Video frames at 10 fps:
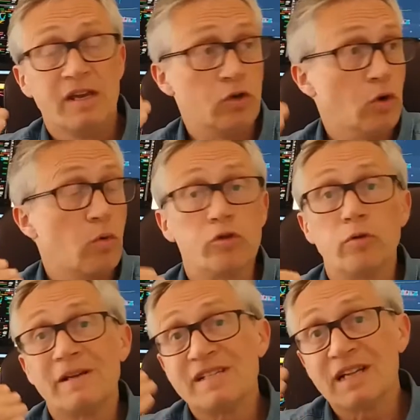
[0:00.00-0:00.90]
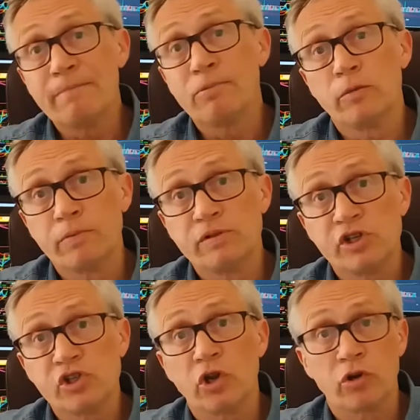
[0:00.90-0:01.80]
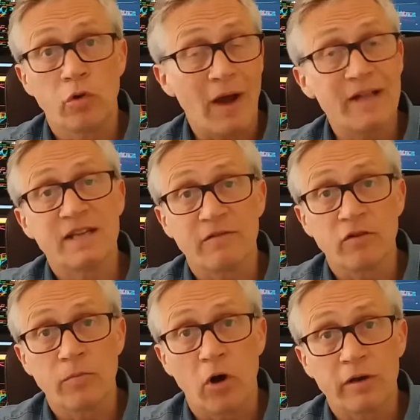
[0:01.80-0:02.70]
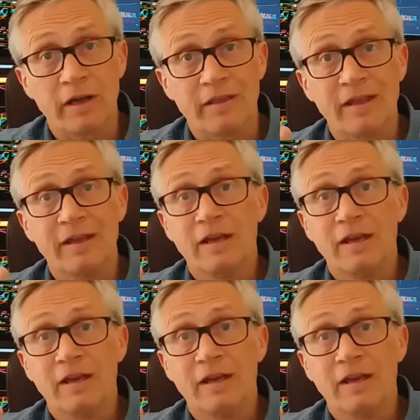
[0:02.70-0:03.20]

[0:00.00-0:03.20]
You don't want to basically put a position on the right side of the market,